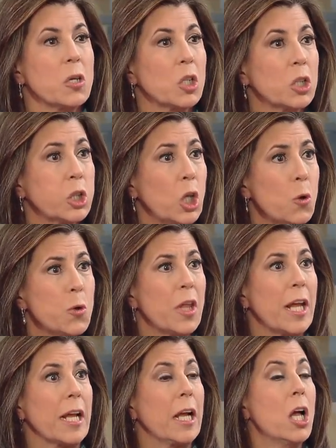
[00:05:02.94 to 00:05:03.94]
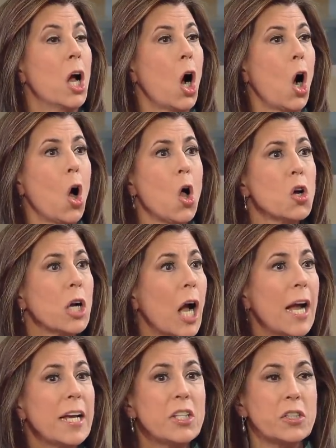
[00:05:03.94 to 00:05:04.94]
clothing, all
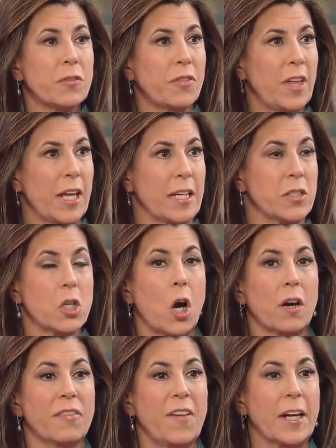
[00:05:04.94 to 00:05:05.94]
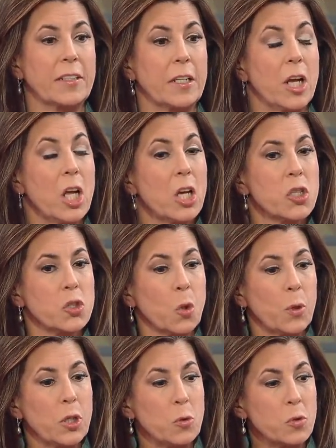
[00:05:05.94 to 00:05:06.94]
kinds of things are affected. So
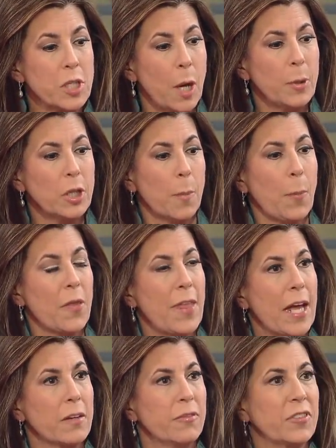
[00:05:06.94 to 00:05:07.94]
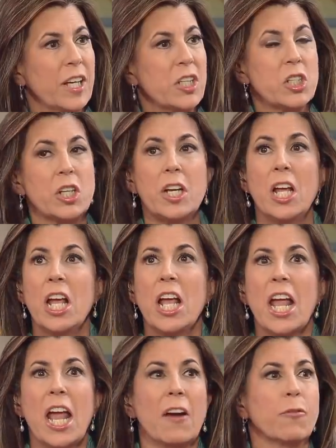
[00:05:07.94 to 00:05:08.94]
when you double up on that inflation,
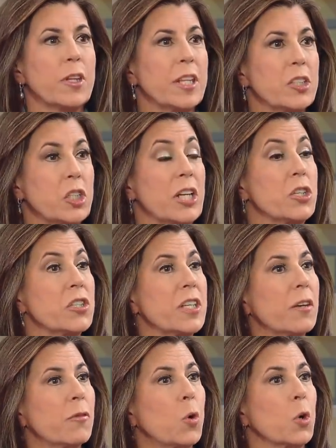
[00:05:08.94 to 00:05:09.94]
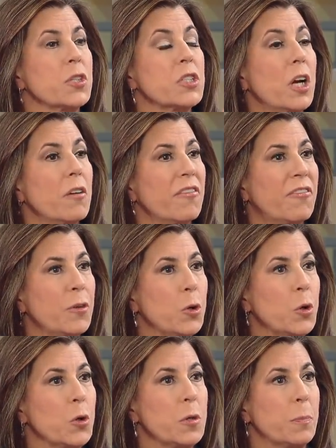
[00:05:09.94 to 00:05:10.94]
everything changes. And of course,
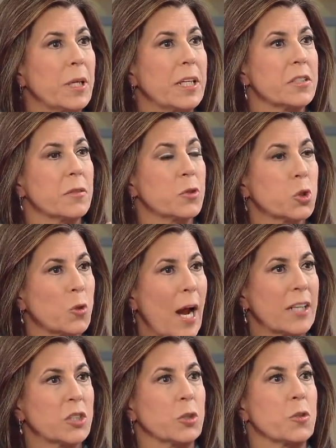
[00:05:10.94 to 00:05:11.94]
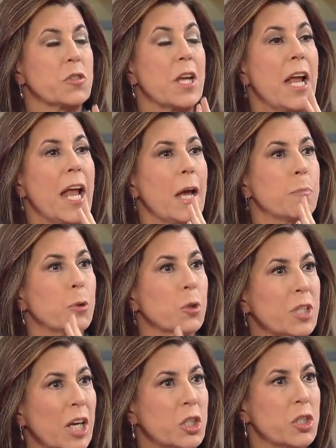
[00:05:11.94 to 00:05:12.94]
food, because of tractors and
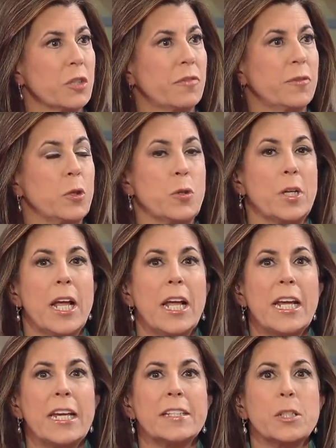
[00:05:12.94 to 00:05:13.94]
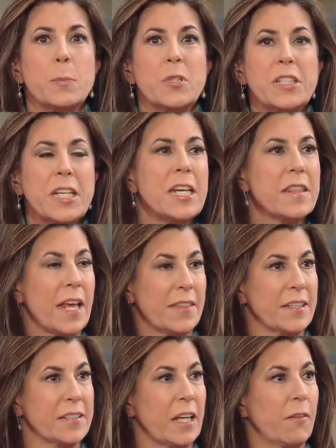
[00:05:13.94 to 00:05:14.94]
production of food. It's obscene that
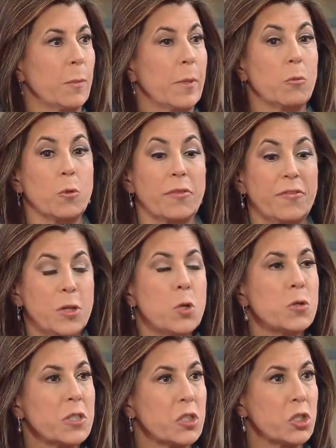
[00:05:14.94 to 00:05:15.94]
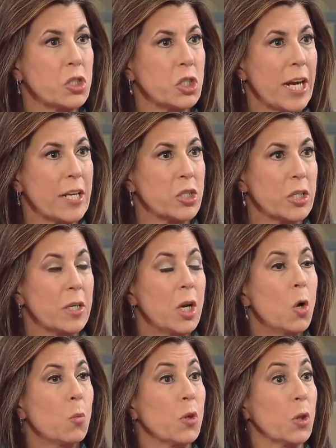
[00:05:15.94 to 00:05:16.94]
this government refuses to change it
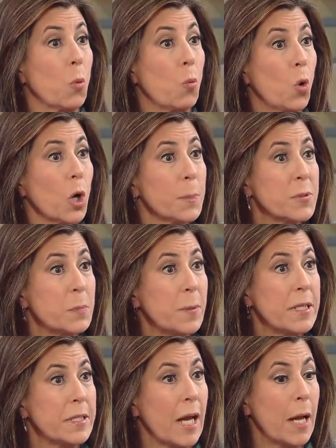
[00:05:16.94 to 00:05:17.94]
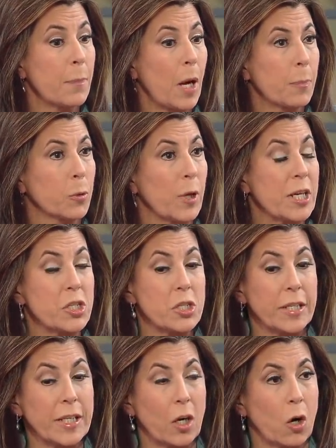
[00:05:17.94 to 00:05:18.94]
with a warp speed type operation
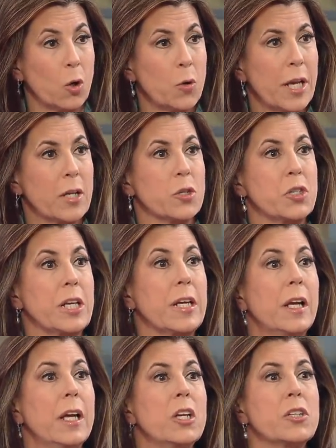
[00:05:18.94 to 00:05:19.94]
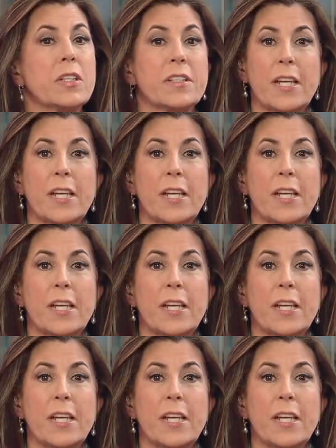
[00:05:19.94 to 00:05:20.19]
to get our own energy I've to been,